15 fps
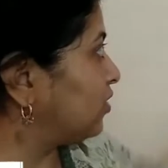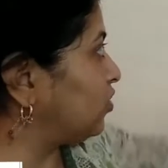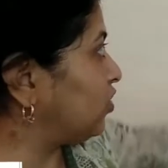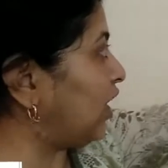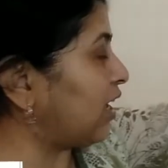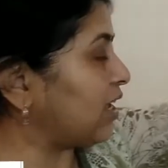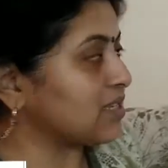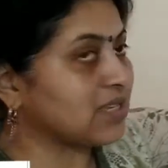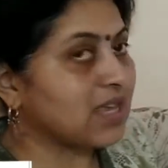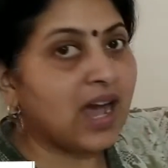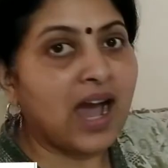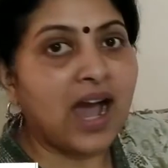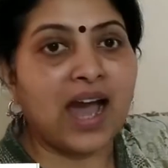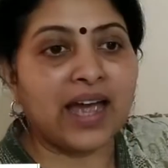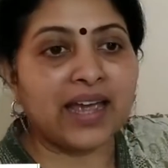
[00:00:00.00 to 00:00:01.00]

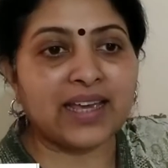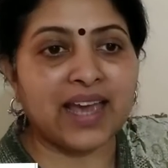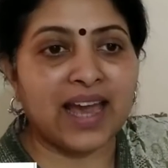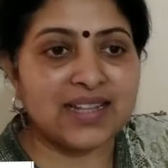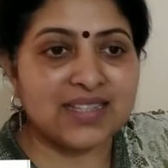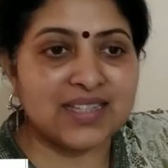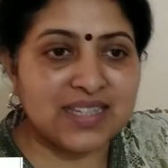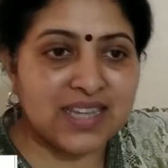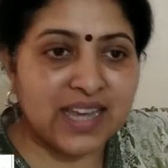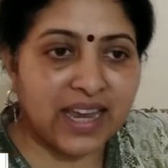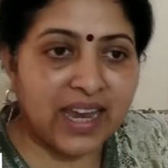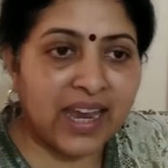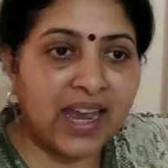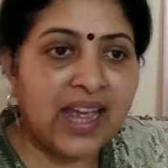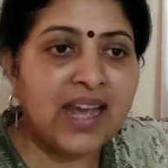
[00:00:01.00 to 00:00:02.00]
this, I can
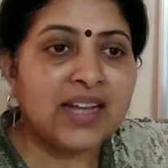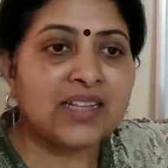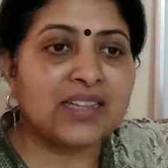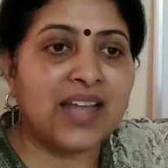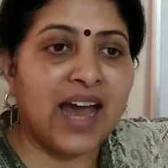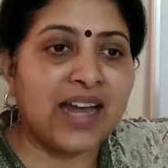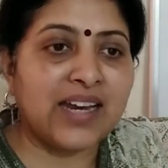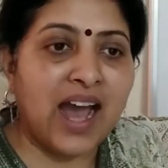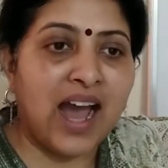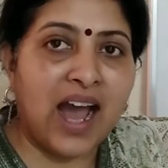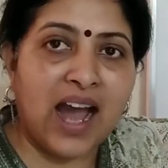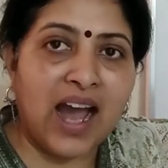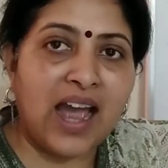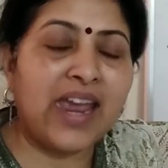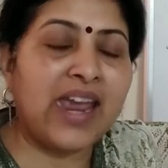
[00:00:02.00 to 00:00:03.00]
say that
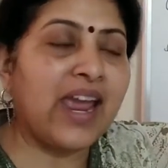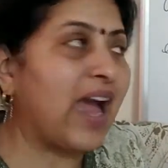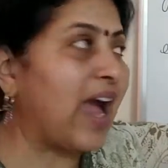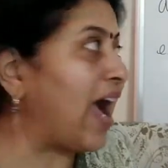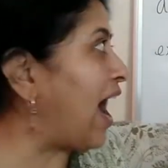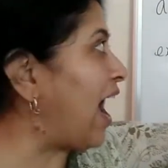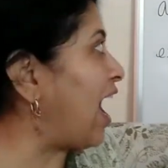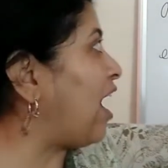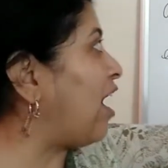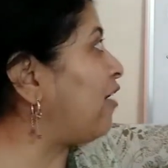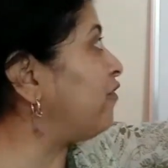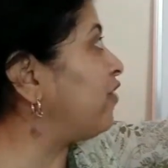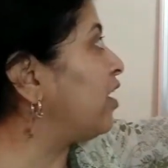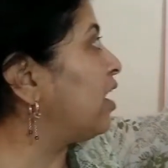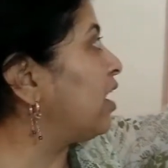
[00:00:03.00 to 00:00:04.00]
I
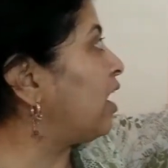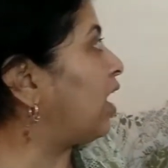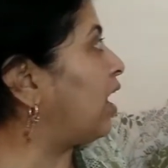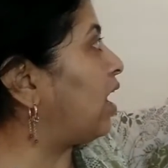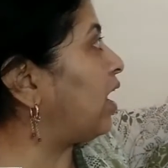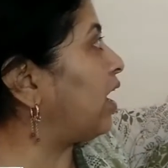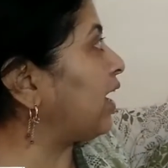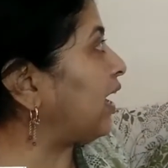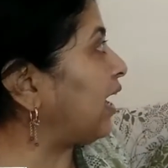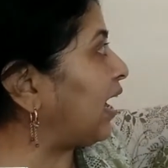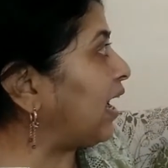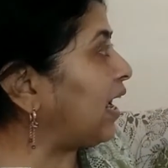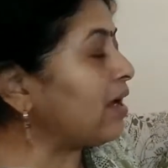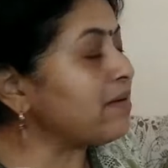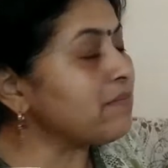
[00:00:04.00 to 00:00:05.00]
have
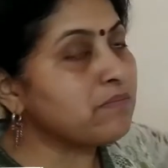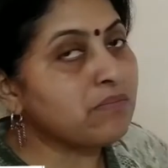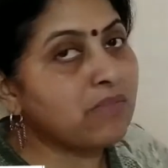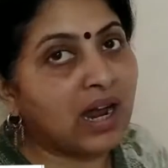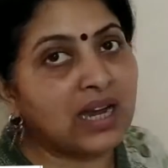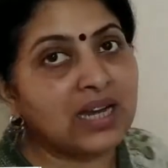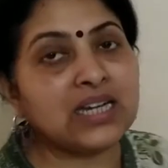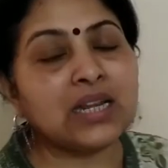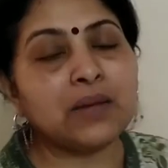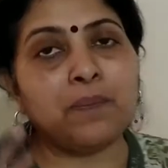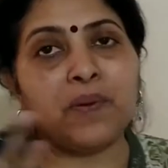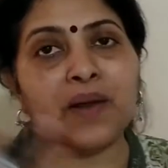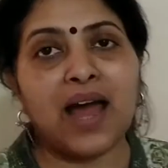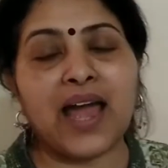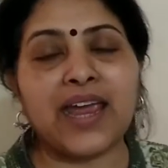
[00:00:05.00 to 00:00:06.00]
A
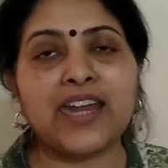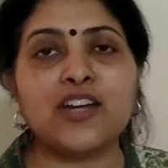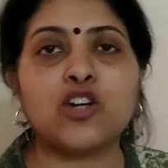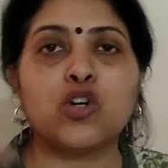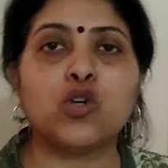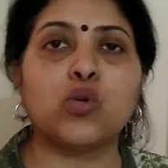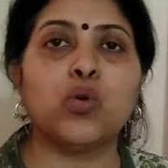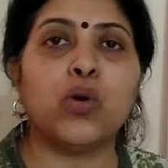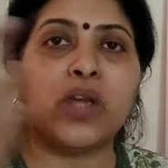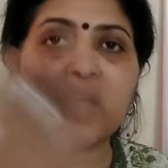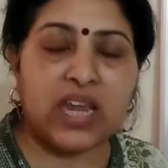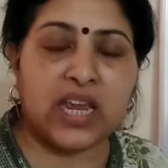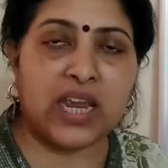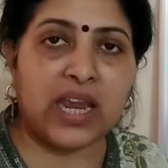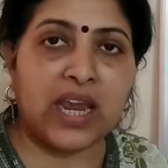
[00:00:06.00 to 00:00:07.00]
multiplied to
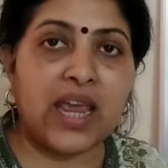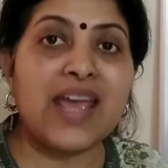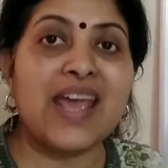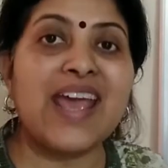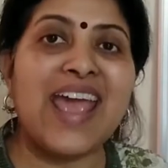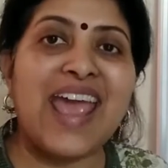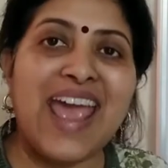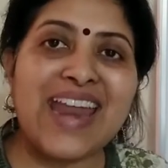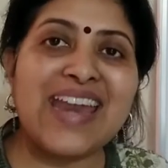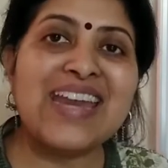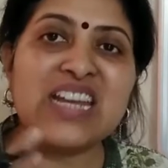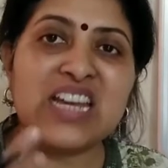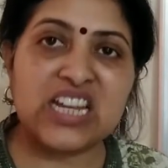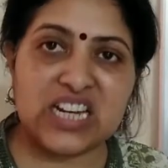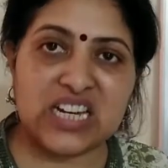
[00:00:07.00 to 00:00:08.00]
A
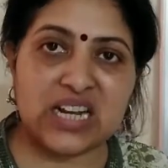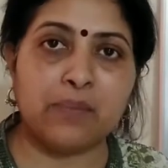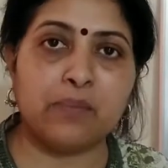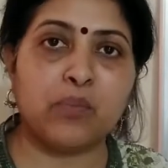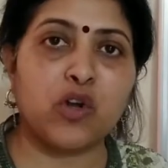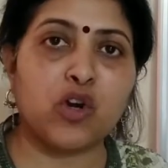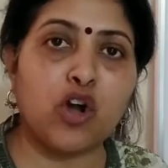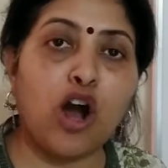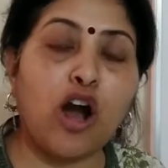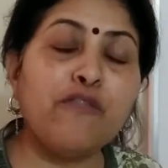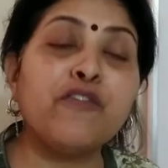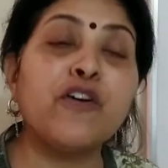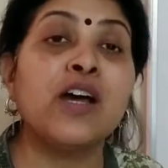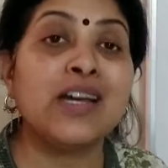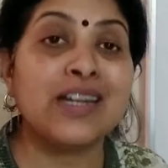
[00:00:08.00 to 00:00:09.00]
n number
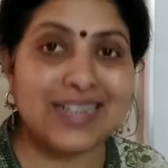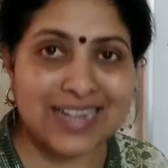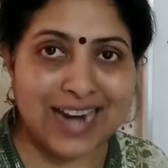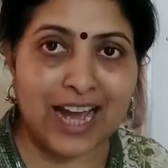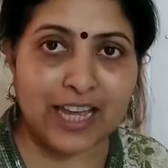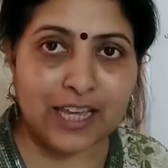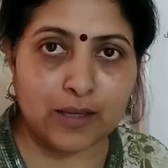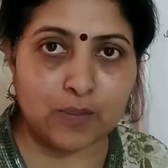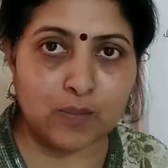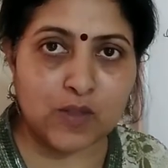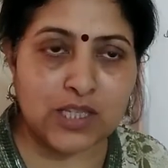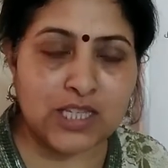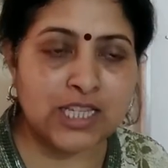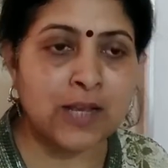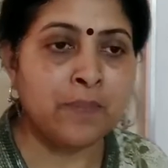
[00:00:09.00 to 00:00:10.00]
of
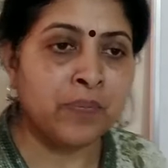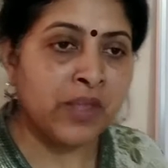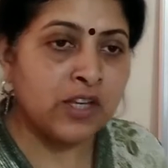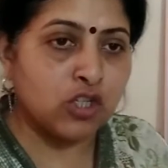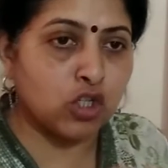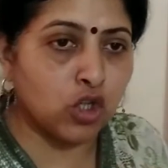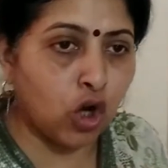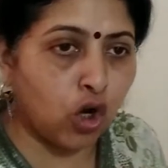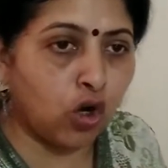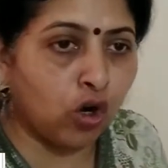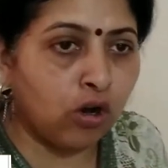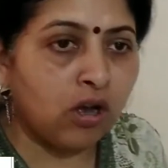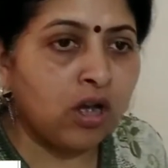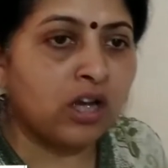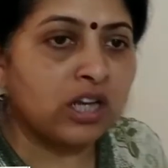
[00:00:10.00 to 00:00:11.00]
times.
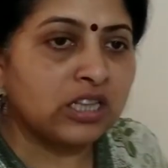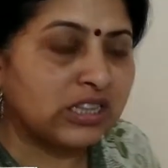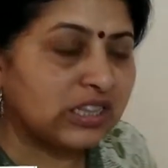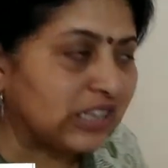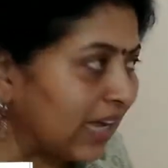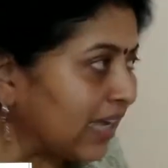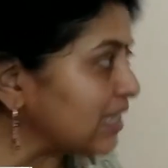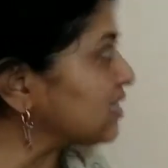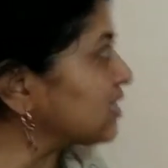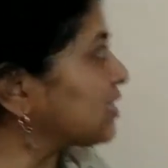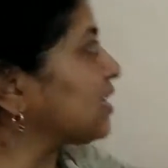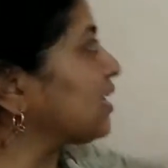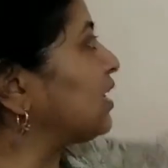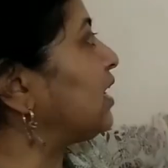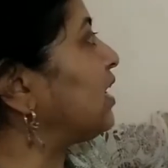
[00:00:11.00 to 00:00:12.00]
So this
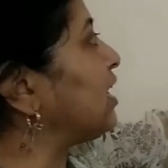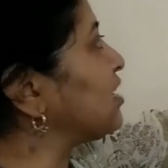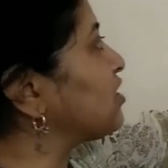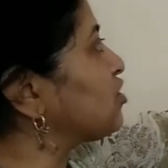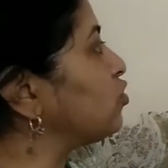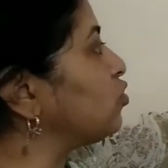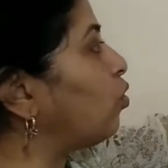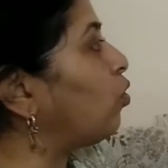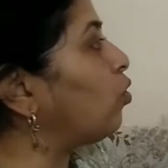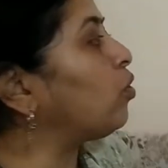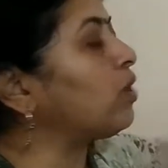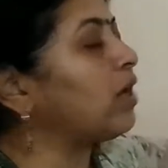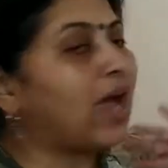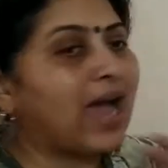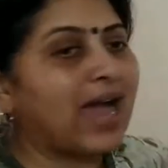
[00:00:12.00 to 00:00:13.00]
is
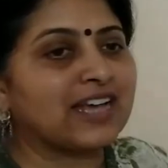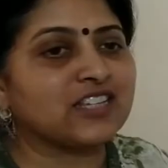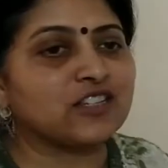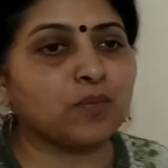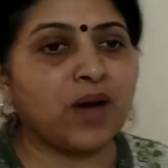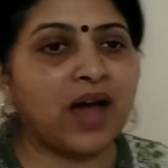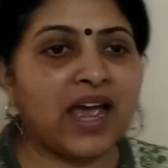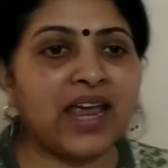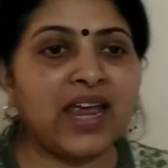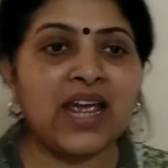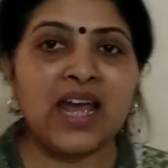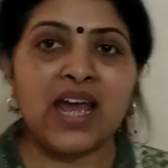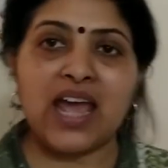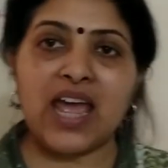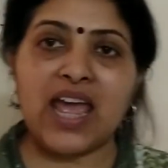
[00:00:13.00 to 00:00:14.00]
known as my